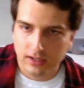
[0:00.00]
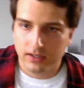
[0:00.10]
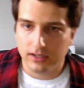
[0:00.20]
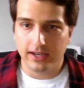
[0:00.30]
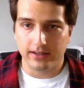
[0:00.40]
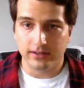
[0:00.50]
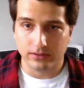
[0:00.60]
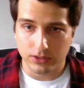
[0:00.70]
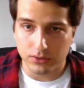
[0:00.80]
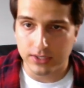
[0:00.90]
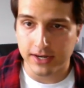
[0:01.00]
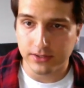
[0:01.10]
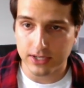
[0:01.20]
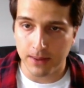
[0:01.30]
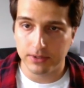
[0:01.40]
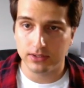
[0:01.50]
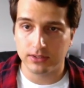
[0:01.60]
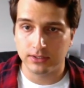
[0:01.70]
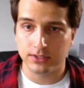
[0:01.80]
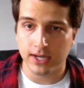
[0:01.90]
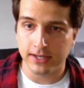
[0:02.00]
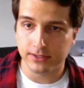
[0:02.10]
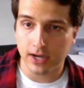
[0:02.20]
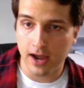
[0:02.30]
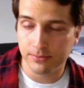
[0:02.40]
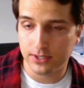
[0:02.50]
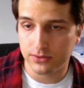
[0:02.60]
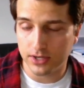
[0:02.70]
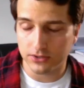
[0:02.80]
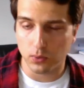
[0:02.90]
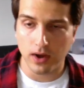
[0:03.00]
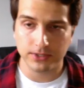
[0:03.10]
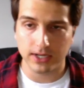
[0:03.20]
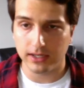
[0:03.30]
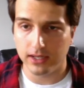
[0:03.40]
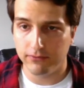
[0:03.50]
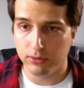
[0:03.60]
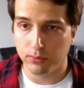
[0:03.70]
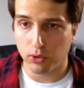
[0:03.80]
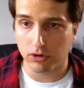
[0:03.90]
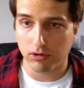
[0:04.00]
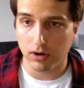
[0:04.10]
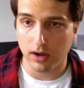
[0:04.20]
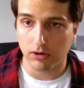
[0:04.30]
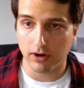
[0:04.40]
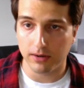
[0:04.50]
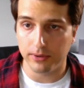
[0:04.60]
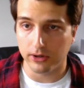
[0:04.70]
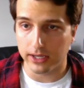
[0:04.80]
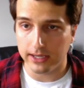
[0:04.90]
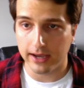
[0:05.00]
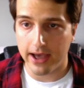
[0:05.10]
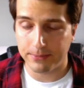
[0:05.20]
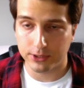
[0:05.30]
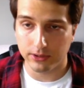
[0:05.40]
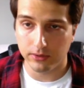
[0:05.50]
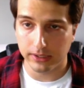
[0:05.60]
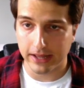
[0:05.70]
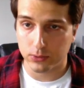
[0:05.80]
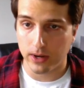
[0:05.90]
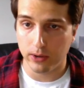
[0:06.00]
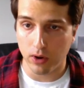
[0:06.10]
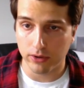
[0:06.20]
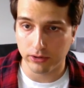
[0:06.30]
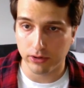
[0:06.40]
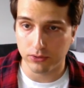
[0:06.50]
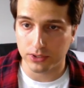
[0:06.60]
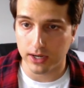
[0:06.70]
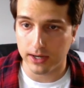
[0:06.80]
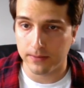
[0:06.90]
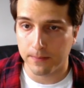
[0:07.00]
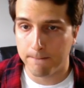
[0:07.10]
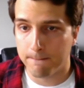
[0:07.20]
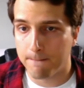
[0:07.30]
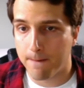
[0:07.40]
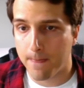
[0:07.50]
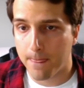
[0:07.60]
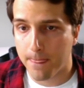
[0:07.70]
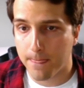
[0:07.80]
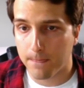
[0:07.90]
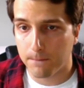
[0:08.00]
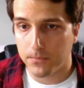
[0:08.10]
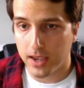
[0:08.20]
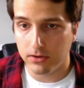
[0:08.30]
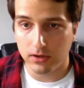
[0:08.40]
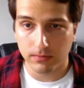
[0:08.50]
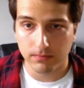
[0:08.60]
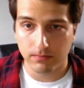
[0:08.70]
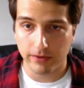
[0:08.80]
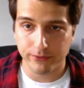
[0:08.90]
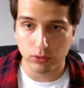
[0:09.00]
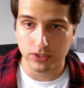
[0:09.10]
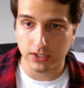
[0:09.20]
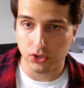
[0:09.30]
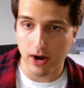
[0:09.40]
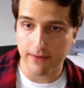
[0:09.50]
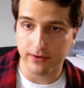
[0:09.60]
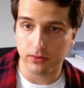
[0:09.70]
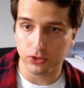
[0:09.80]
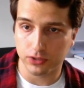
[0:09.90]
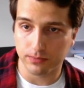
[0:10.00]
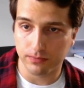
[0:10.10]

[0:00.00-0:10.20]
Yeah, so setting time Studying Time says, does a website give you more uh, credibility? Yeah, absolutely. That's why you want your own site. And you can, of course, get traffic, which is